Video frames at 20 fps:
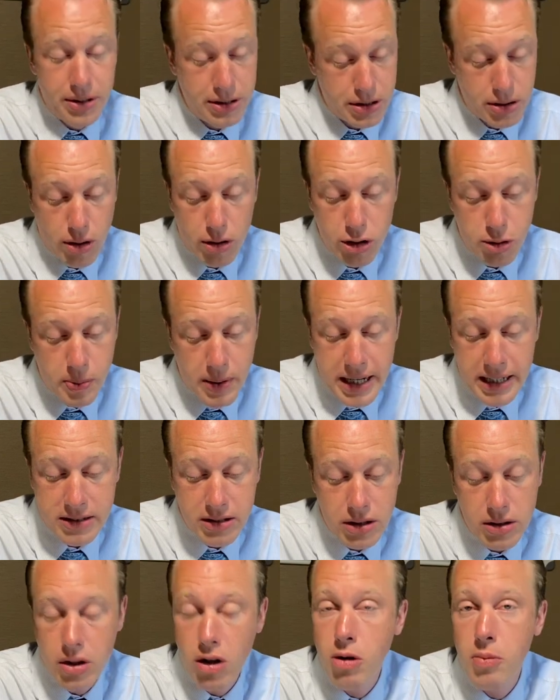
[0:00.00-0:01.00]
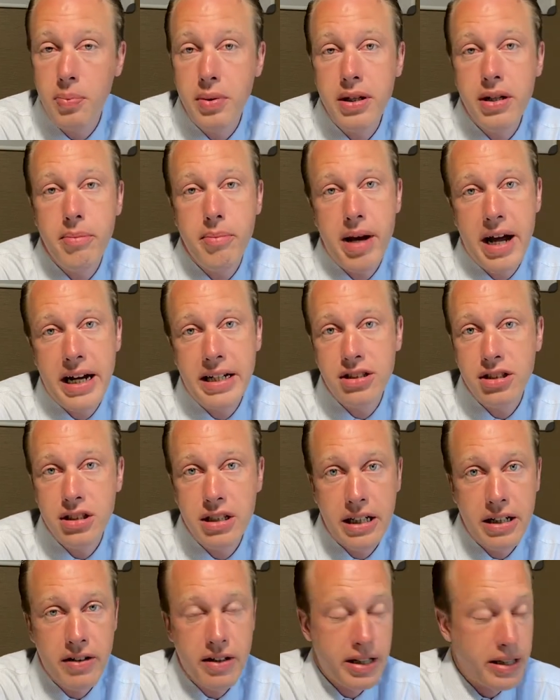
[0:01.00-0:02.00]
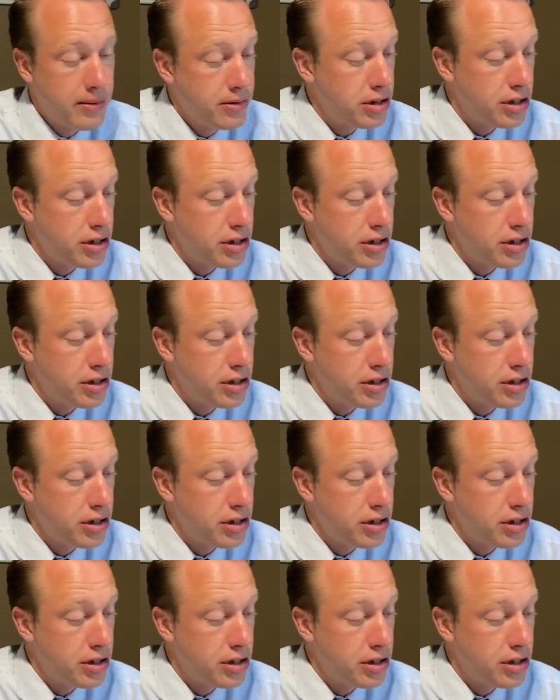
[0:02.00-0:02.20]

This goes back to don't be imaginary.